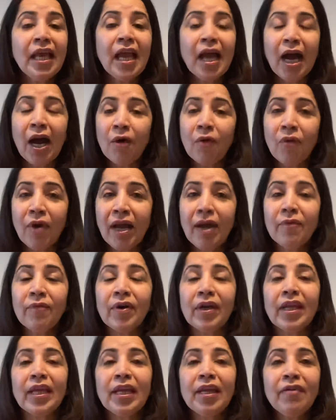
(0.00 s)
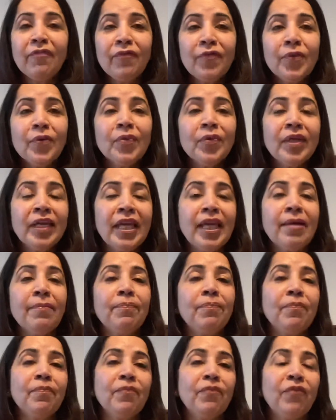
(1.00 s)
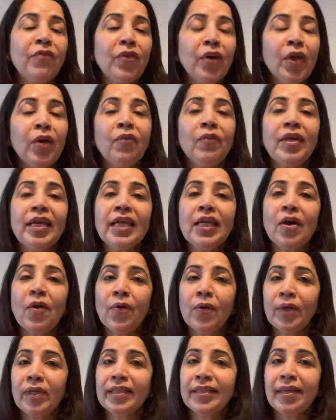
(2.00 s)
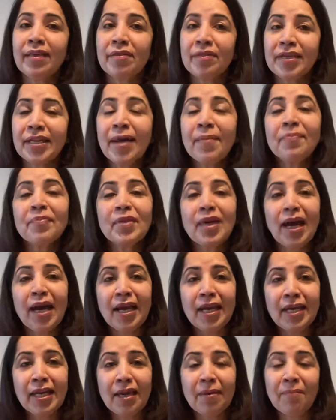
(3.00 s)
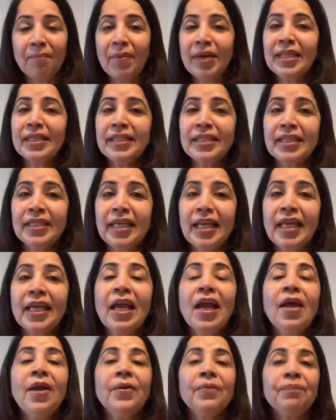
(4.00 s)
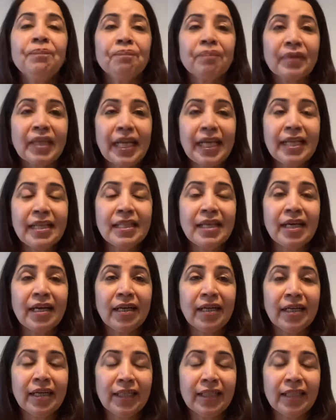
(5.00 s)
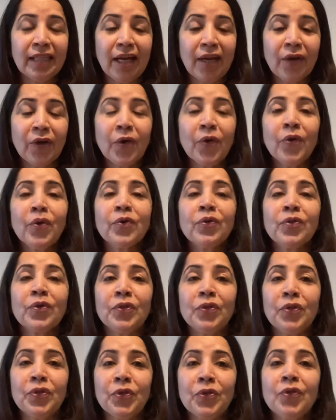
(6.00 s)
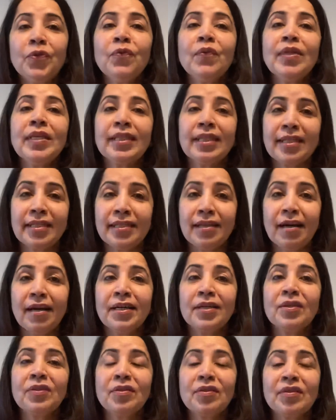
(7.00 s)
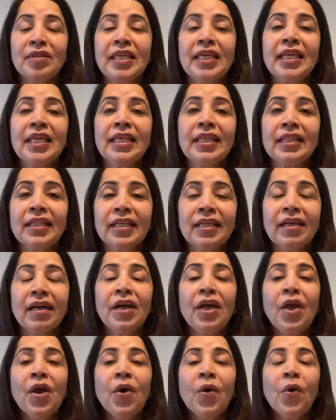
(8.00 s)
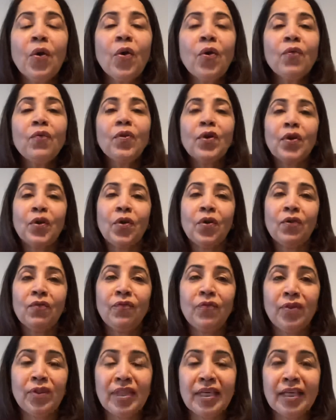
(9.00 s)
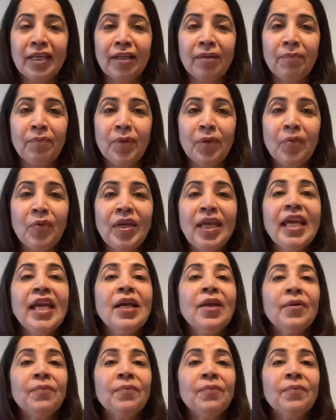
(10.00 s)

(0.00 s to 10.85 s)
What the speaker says: However, if you keep following all the steps I am mentioning in the course, you will start seeing the overall physical beauty,